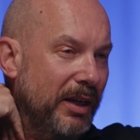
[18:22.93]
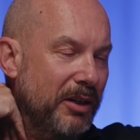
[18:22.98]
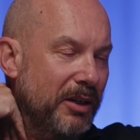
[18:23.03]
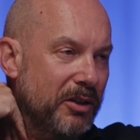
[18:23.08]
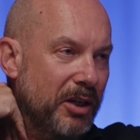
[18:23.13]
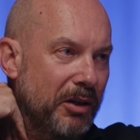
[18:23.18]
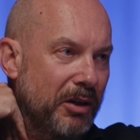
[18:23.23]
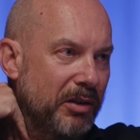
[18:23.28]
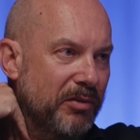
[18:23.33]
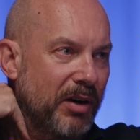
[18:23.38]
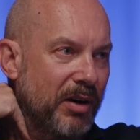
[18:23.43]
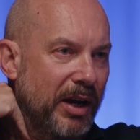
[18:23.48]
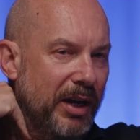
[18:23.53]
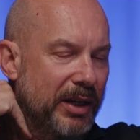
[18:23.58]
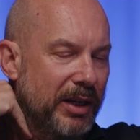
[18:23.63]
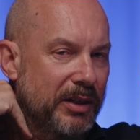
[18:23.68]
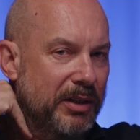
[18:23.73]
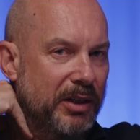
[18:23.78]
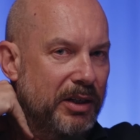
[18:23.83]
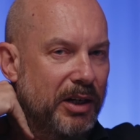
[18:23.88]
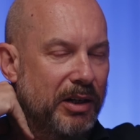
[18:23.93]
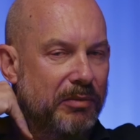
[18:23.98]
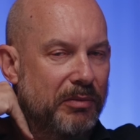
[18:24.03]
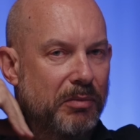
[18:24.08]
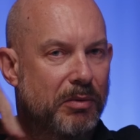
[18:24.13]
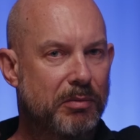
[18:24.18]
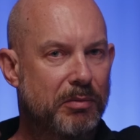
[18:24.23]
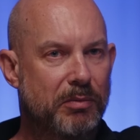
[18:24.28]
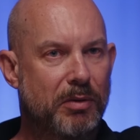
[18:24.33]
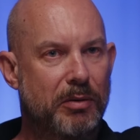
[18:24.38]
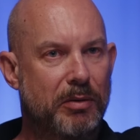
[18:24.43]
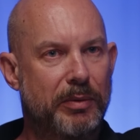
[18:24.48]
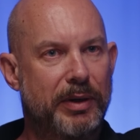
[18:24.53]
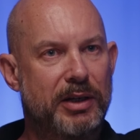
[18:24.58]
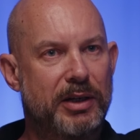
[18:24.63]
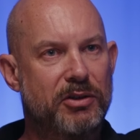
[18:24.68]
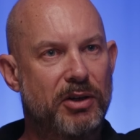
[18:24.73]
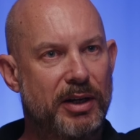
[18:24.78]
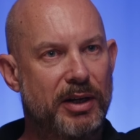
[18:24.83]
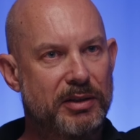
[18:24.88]
you're totally right. And you know what
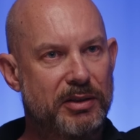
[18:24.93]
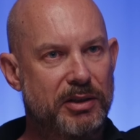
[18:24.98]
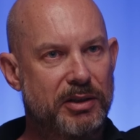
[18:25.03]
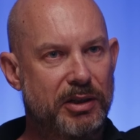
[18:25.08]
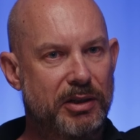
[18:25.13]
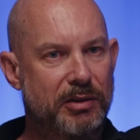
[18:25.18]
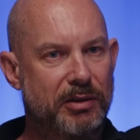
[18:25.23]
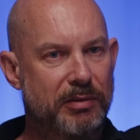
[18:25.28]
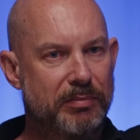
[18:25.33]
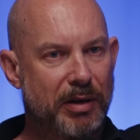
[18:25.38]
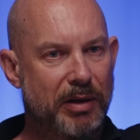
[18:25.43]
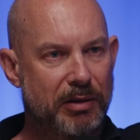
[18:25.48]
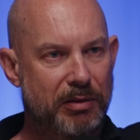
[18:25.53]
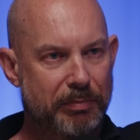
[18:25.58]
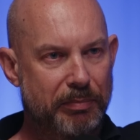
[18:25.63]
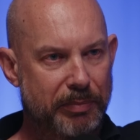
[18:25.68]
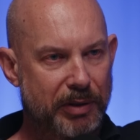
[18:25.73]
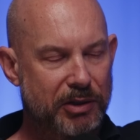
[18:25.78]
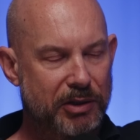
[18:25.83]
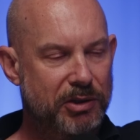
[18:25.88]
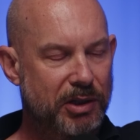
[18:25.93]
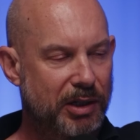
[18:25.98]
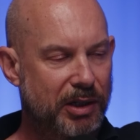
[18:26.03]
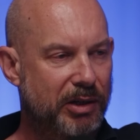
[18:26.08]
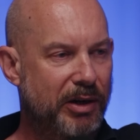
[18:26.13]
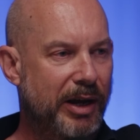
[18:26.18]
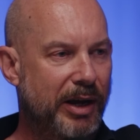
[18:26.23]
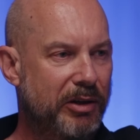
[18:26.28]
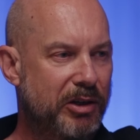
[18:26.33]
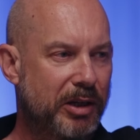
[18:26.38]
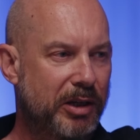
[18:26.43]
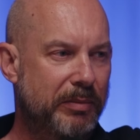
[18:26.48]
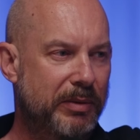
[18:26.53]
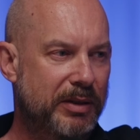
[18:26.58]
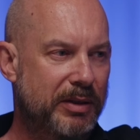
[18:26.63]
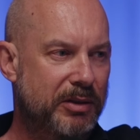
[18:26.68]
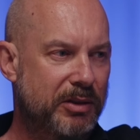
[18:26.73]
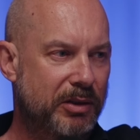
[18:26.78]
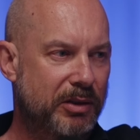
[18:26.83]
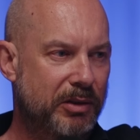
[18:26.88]
we're trying to do, both Birchal and Crowdcube,
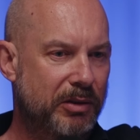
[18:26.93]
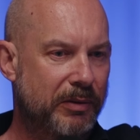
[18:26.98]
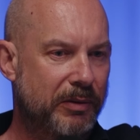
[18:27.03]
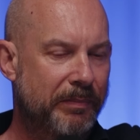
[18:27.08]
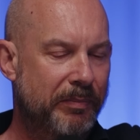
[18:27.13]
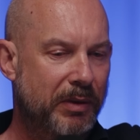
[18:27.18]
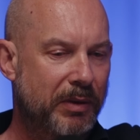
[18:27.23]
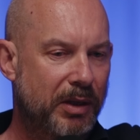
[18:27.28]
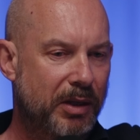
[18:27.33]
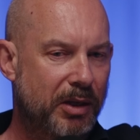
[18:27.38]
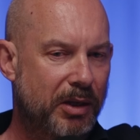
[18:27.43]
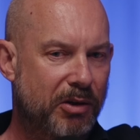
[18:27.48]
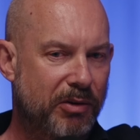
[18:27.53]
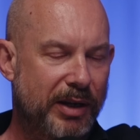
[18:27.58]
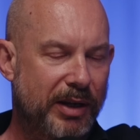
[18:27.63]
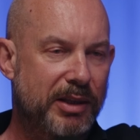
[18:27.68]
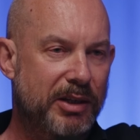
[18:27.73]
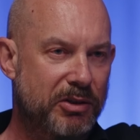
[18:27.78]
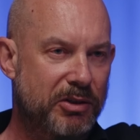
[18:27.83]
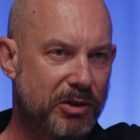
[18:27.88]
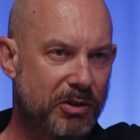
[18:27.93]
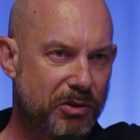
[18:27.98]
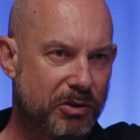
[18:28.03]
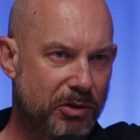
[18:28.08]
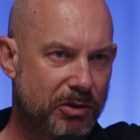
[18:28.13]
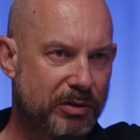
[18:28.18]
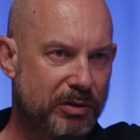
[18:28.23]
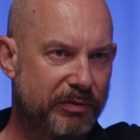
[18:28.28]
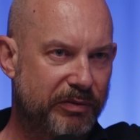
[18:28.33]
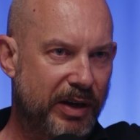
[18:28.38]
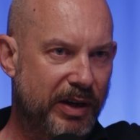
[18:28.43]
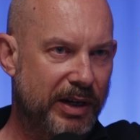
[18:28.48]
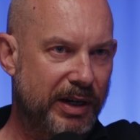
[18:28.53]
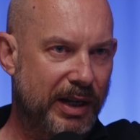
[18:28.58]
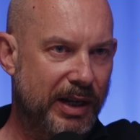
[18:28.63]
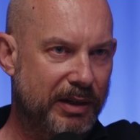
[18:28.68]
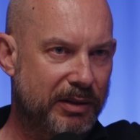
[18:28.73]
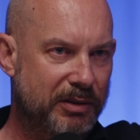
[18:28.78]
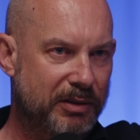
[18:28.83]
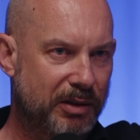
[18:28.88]
is to create this new source of
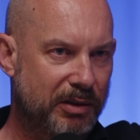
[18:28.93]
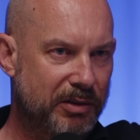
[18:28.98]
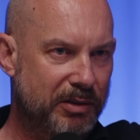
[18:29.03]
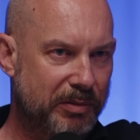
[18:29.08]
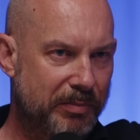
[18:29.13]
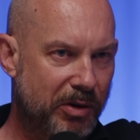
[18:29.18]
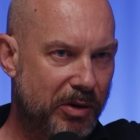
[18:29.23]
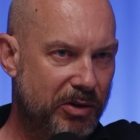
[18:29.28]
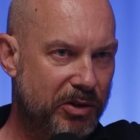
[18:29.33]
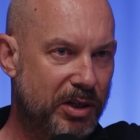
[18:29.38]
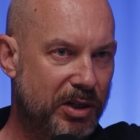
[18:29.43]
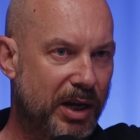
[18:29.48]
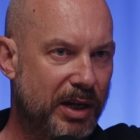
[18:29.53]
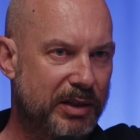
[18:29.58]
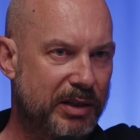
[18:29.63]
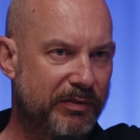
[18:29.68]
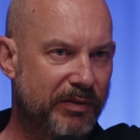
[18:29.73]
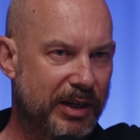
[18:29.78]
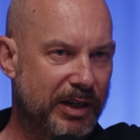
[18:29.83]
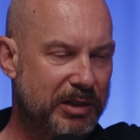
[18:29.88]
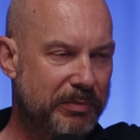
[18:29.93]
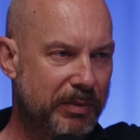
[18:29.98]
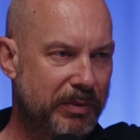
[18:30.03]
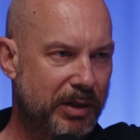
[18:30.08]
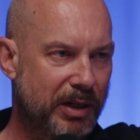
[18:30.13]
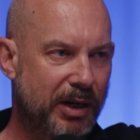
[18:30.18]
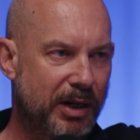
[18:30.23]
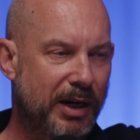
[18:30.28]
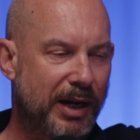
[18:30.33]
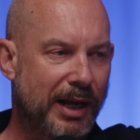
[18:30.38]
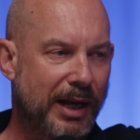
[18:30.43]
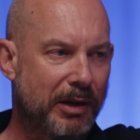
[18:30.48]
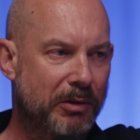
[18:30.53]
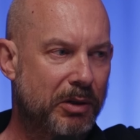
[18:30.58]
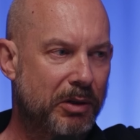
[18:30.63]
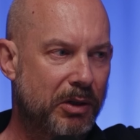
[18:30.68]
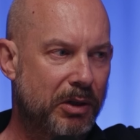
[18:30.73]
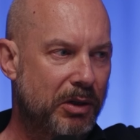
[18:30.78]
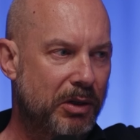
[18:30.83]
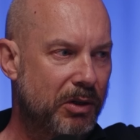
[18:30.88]
finance and democratize investment and allow
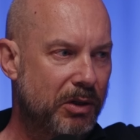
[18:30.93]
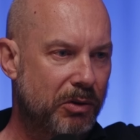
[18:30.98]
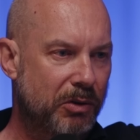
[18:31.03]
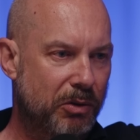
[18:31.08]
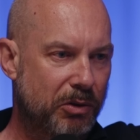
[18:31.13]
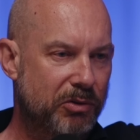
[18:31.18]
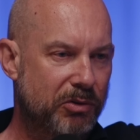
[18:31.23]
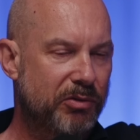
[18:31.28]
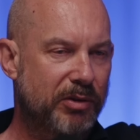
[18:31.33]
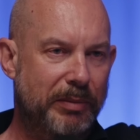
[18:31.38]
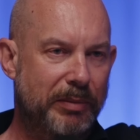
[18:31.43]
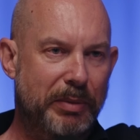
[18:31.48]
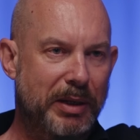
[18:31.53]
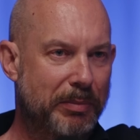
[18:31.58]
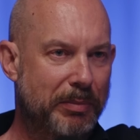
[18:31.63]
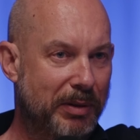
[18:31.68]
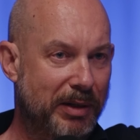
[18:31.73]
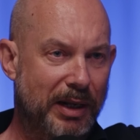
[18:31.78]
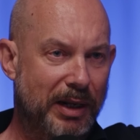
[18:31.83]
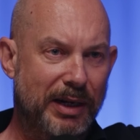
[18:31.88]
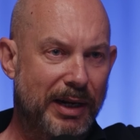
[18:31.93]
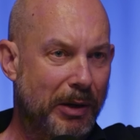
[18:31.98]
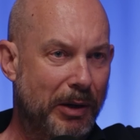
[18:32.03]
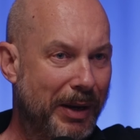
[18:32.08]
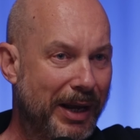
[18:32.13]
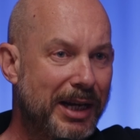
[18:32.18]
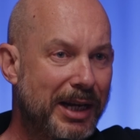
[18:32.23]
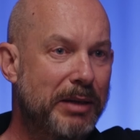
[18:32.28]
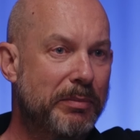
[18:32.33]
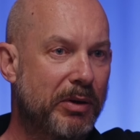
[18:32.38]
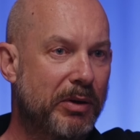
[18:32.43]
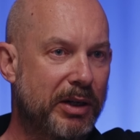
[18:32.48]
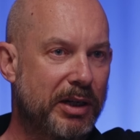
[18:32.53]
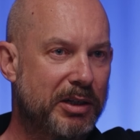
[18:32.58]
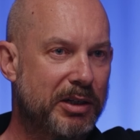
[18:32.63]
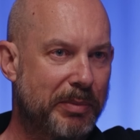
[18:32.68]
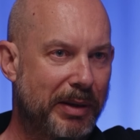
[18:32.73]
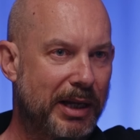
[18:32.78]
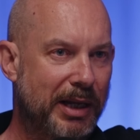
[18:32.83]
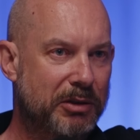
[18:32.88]
ordinary people, allow anybody
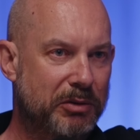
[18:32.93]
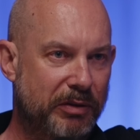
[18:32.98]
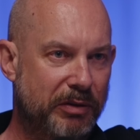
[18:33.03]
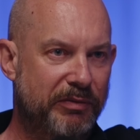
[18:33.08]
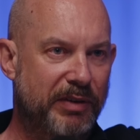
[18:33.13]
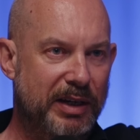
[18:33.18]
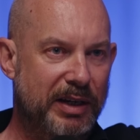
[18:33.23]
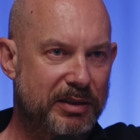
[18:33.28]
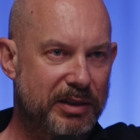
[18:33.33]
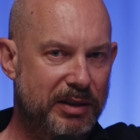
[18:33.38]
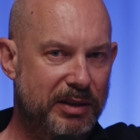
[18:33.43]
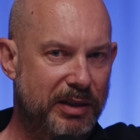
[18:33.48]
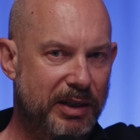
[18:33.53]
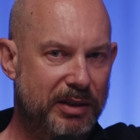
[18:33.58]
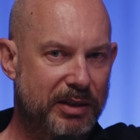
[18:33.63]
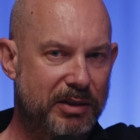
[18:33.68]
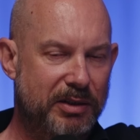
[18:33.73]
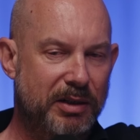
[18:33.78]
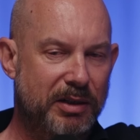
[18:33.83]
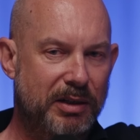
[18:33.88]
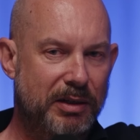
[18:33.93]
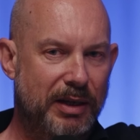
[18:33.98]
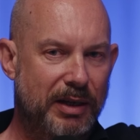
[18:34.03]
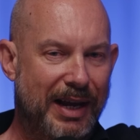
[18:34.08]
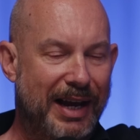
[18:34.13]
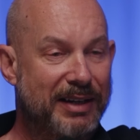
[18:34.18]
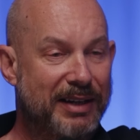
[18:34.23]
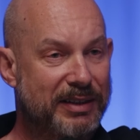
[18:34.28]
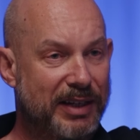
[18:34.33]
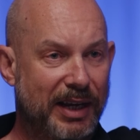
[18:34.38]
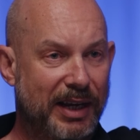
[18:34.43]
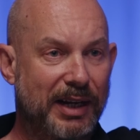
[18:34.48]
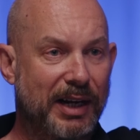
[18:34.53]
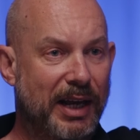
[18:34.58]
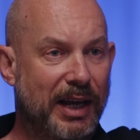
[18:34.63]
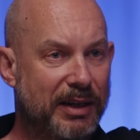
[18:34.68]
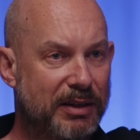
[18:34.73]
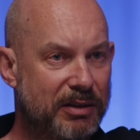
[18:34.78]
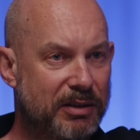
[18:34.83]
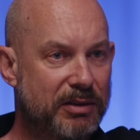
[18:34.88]
to be able to invest in this asset
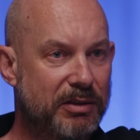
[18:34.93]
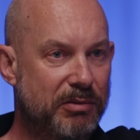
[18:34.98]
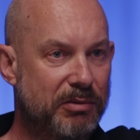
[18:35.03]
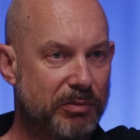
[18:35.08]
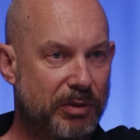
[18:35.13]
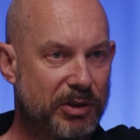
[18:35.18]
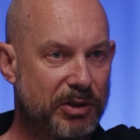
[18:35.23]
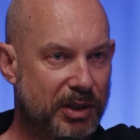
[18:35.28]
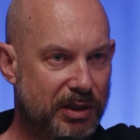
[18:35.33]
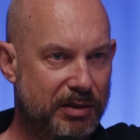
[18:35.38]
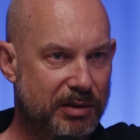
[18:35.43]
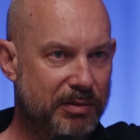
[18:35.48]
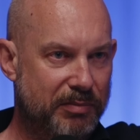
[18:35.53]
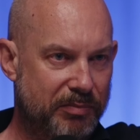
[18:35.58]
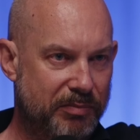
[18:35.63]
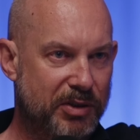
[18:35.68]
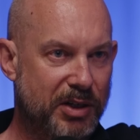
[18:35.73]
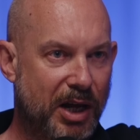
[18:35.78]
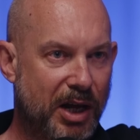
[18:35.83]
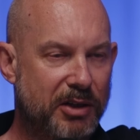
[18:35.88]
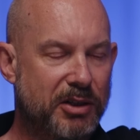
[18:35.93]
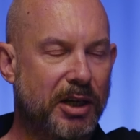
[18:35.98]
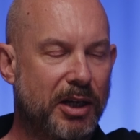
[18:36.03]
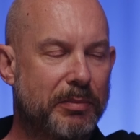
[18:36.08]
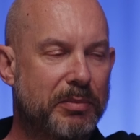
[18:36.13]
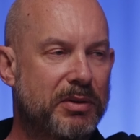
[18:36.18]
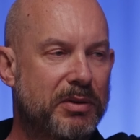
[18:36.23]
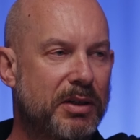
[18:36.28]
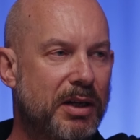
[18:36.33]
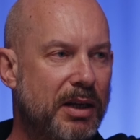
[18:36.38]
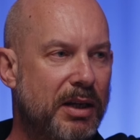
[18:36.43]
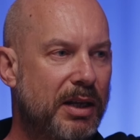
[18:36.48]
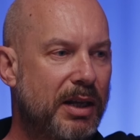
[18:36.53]
class, which is startups.